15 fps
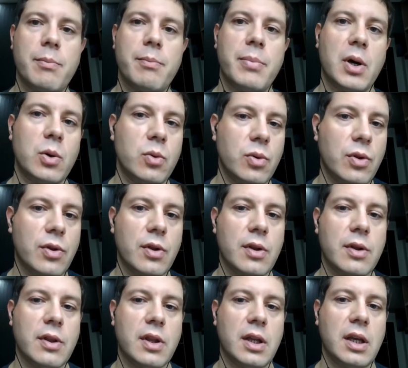both
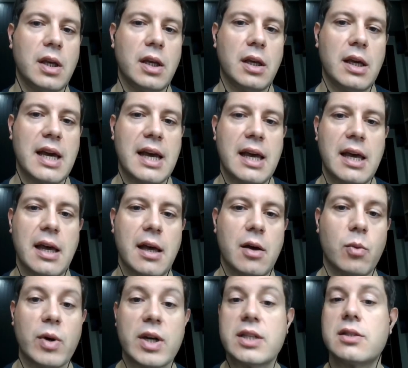the uh,
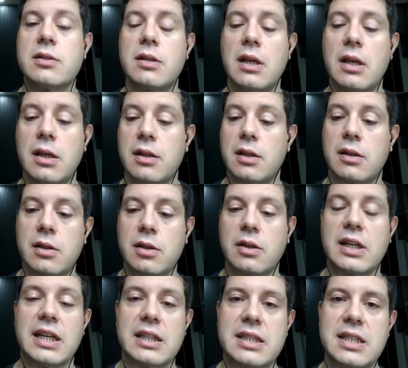West, uh, the the
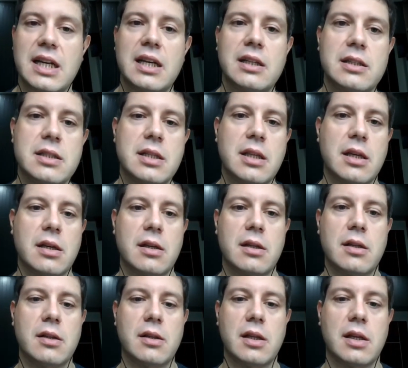United States, the,
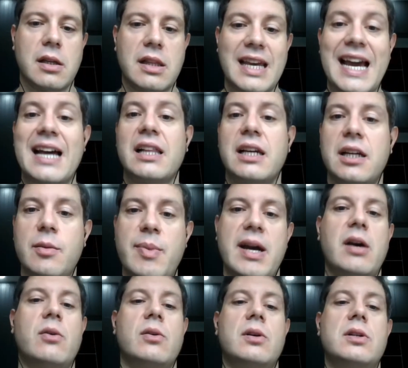the the Allied
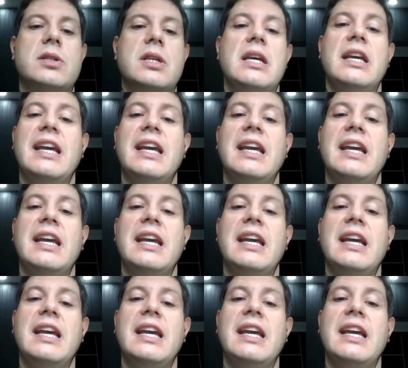powers,